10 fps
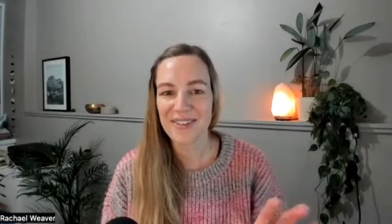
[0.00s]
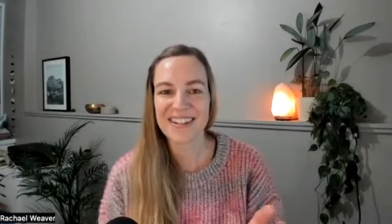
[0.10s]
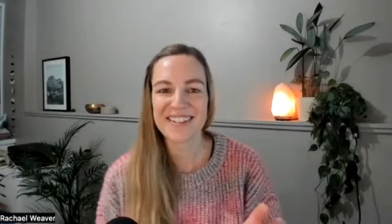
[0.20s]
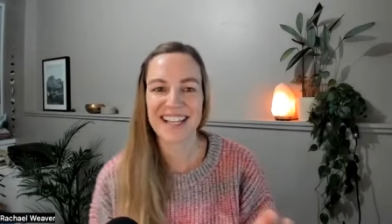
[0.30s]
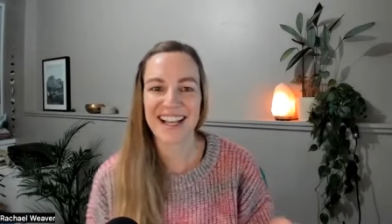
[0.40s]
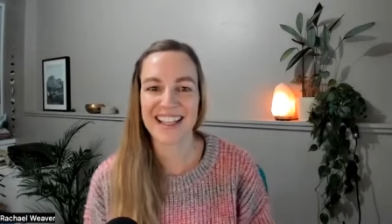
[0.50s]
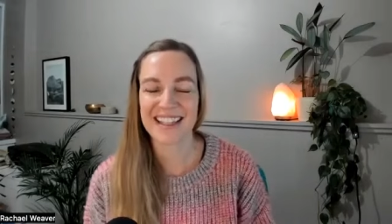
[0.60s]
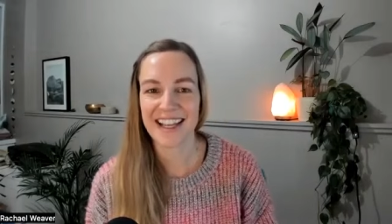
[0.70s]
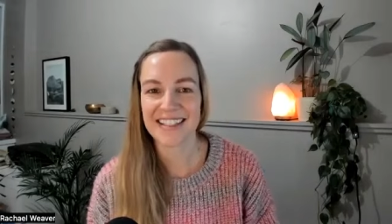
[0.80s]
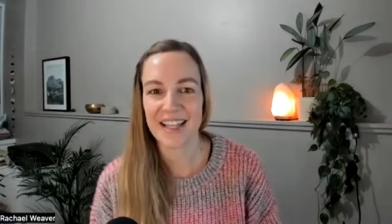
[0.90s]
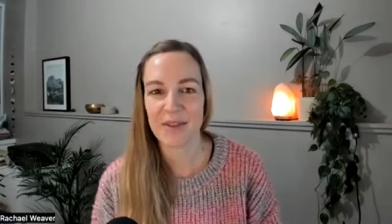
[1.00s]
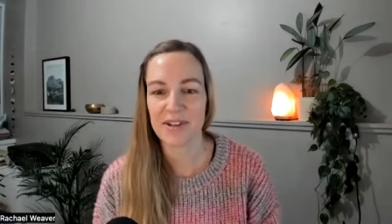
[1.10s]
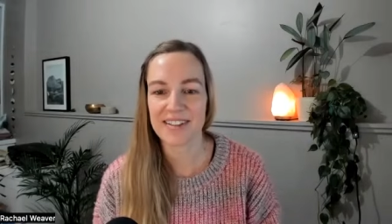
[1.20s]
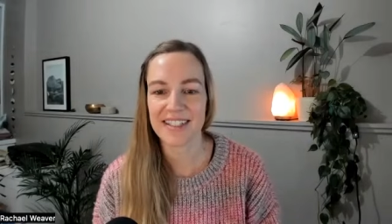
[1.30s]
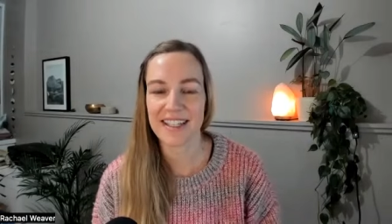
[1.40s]
when we were talking last time,
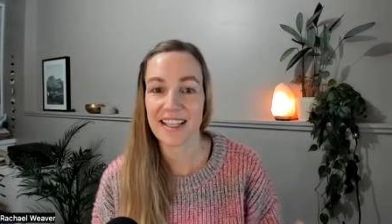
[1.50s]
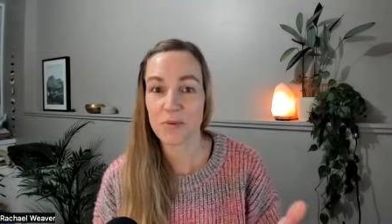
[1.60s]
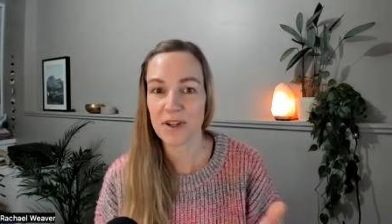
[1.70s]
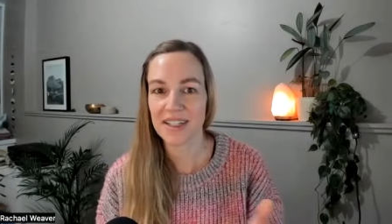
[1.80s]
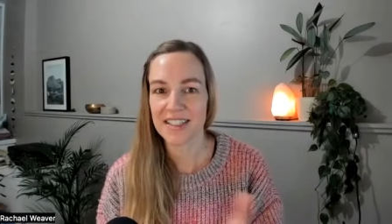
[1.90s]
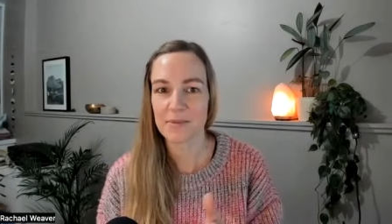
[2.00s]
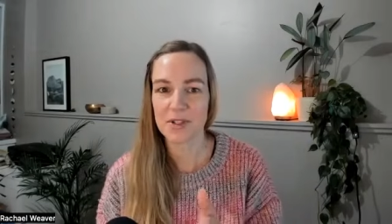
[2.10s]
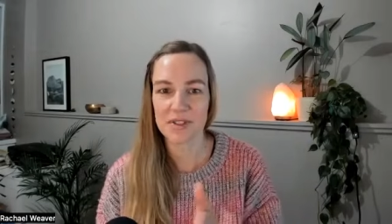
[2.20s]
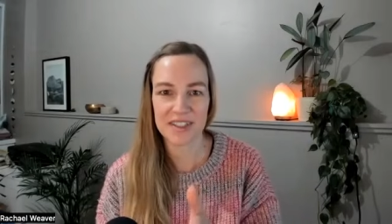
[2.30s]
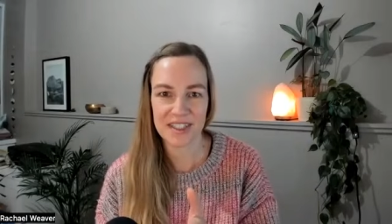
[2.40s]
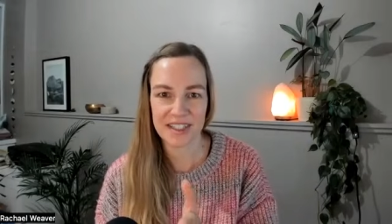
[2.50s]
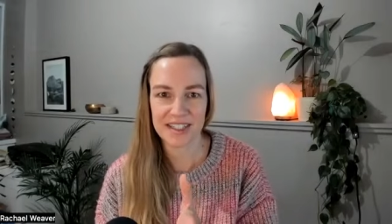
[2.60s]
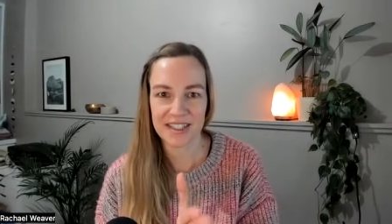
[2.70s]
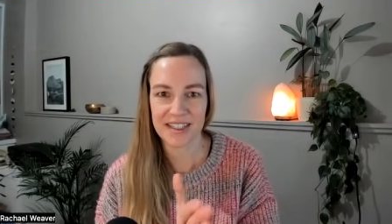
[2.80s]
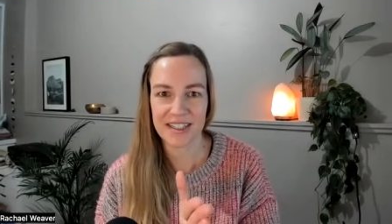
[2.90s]
we were saying it works up to a
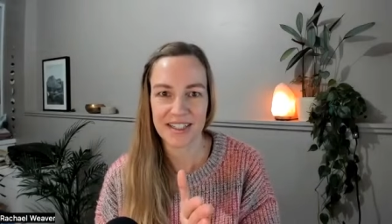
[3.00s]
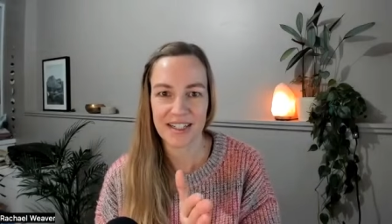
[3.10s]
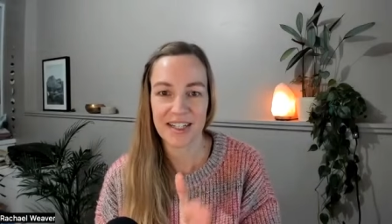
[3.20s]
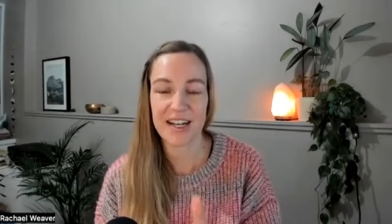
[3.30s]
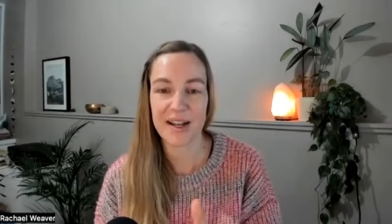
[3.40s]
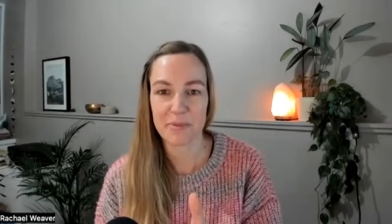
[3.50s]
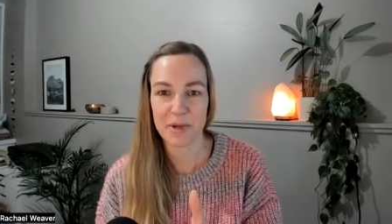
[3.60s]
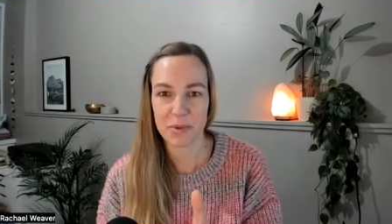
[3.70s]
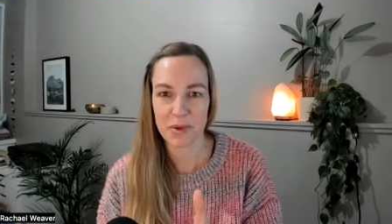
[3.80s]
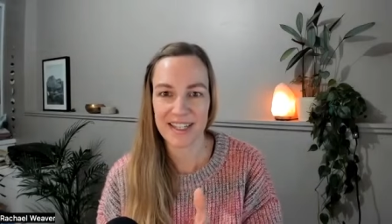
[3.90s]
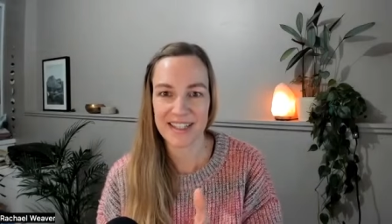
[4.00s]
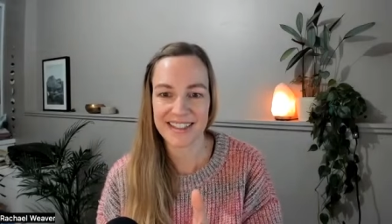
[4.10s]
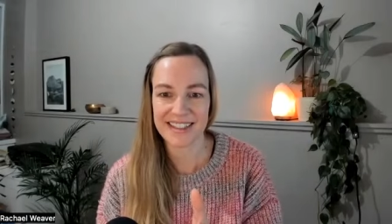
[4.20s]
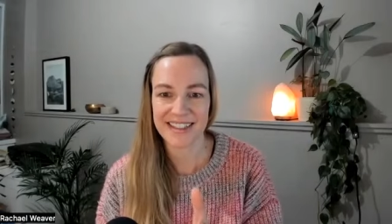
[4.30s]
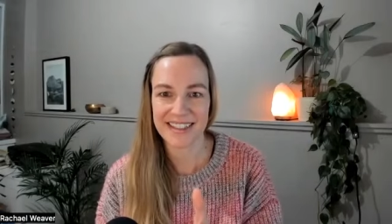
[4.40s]
certain number
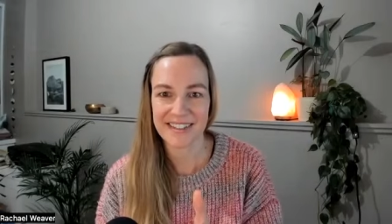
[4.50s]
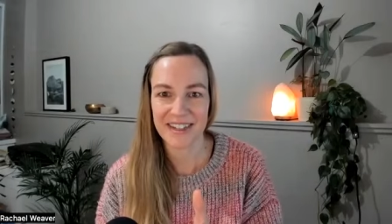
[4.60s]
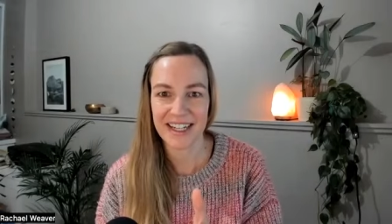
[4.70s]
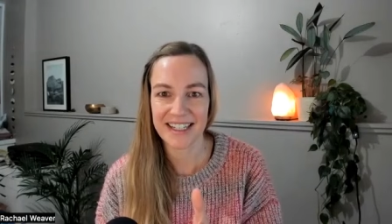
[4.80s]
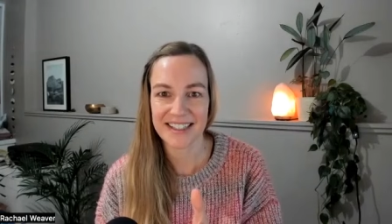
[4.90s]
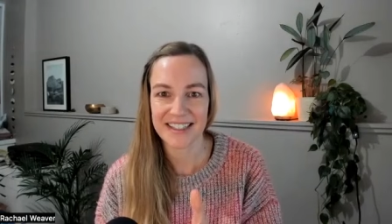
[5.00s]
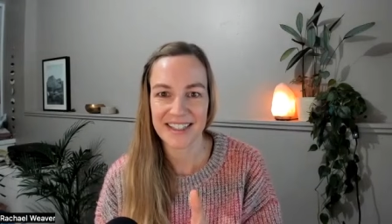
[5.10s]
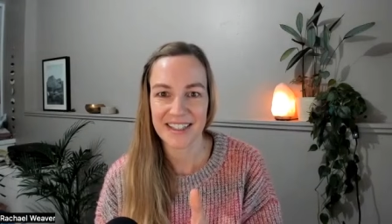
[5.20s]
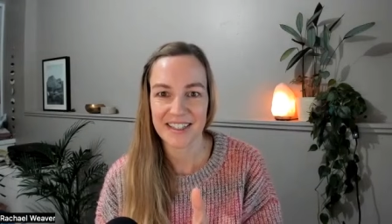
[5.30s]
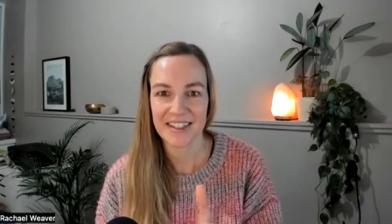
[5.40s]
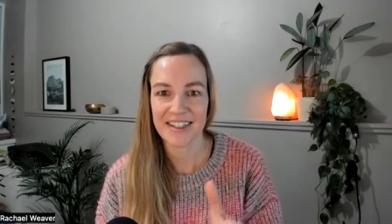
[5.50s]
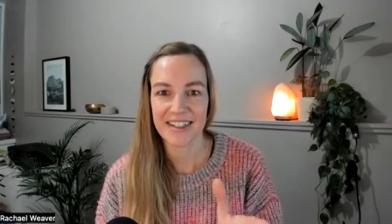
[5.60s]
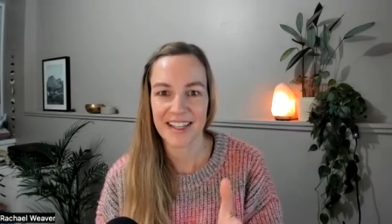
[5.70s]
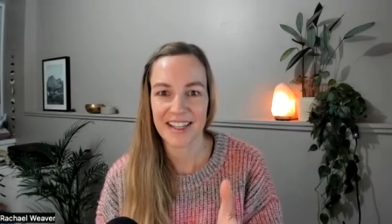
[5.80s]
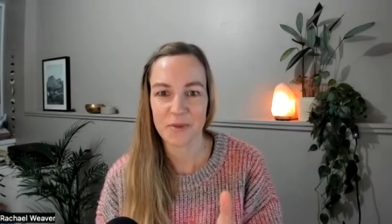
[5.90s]
point, right? Mm-hmm.
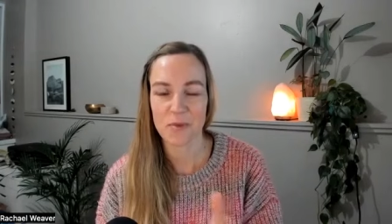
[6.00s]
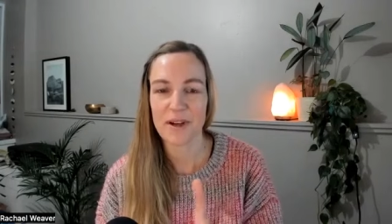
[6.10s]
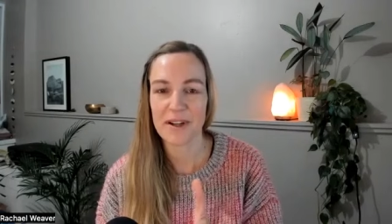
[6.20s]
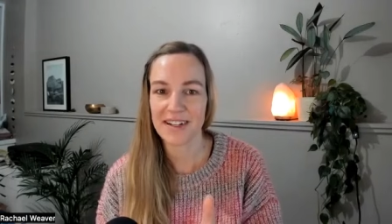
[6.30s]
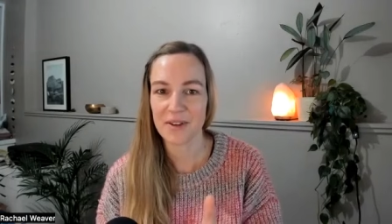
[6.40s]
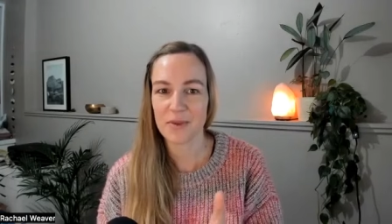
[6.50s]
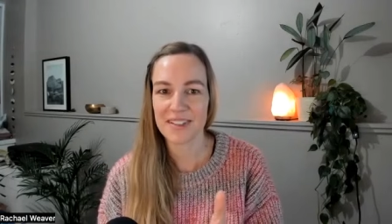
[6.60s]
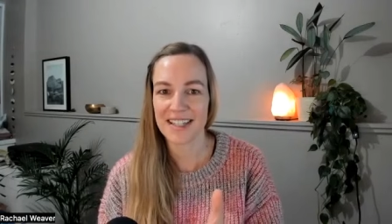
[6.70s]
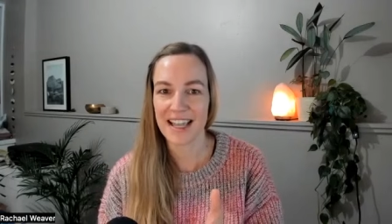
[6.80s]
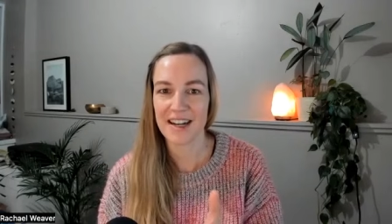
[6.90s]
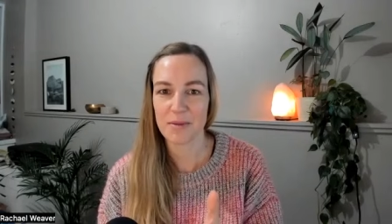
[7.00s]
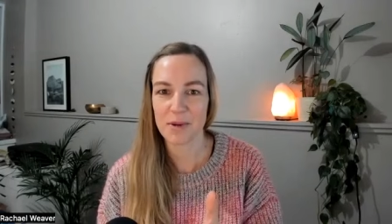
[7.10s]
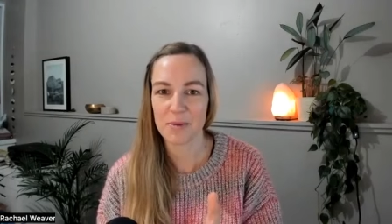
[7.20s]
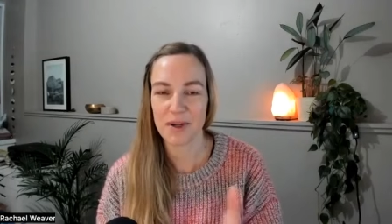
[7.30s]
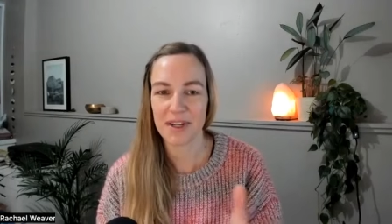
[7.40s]
What was that
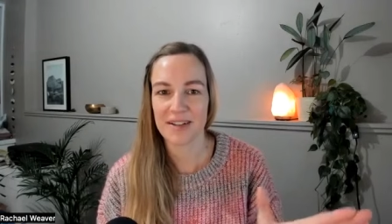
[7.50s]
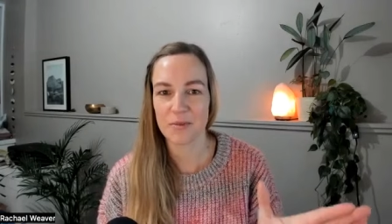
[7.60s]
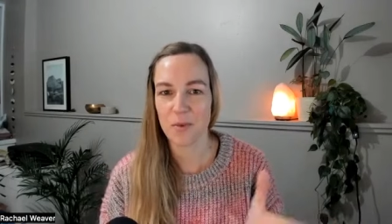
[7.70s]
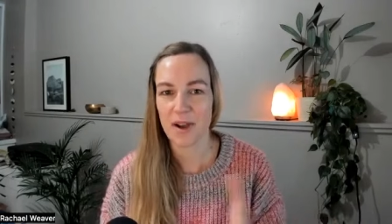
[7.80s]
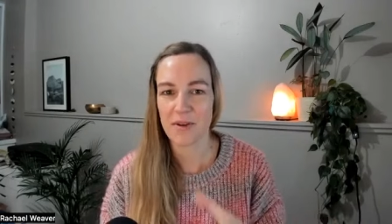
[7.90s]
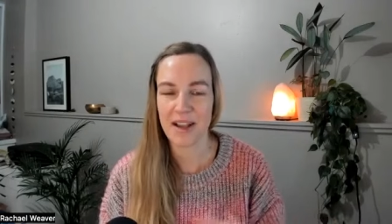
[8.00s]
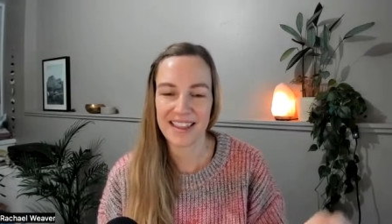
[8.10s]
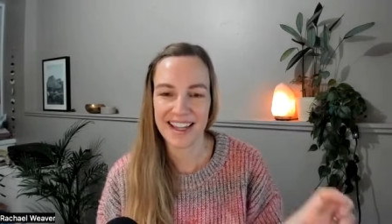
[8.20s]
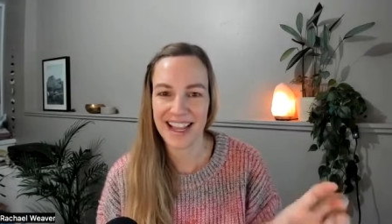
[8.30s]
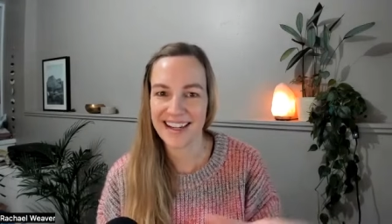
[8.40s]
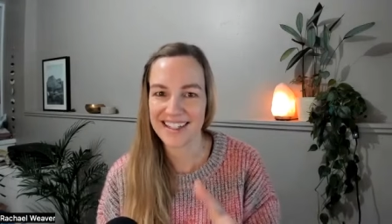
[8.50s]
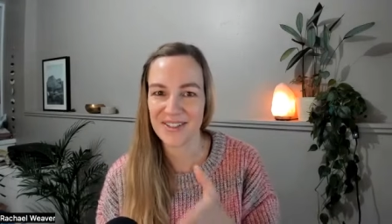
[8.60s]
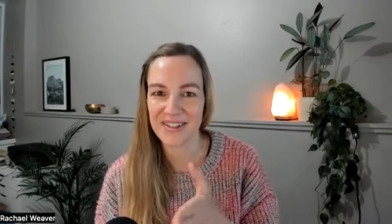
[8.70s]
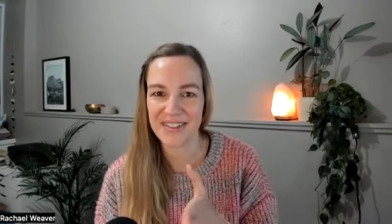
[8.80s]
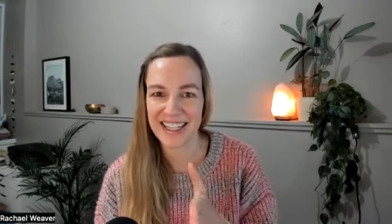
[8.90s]
number point and what like how did
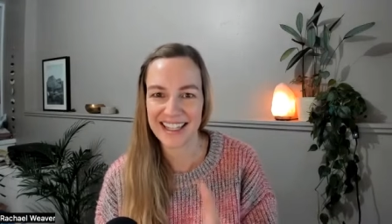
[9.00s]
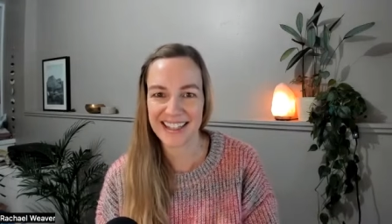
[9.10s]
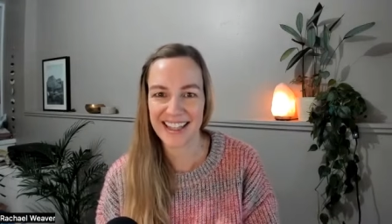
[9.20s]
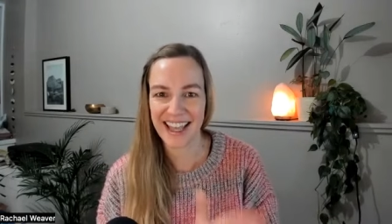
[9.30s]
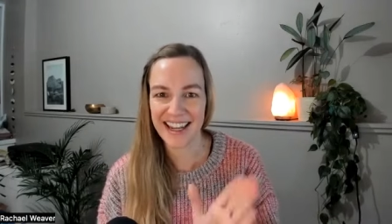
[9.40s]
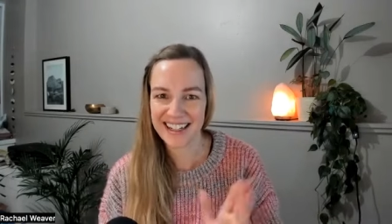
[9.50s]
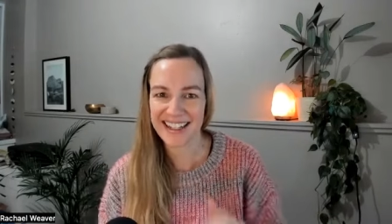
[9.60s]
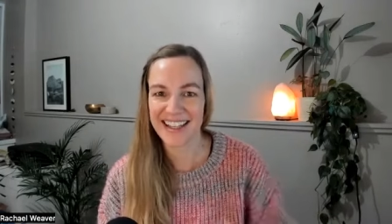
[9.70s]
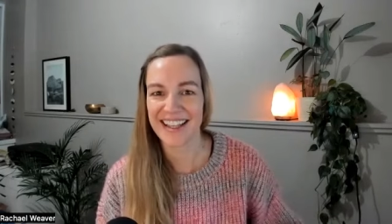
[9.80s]
you even get to that?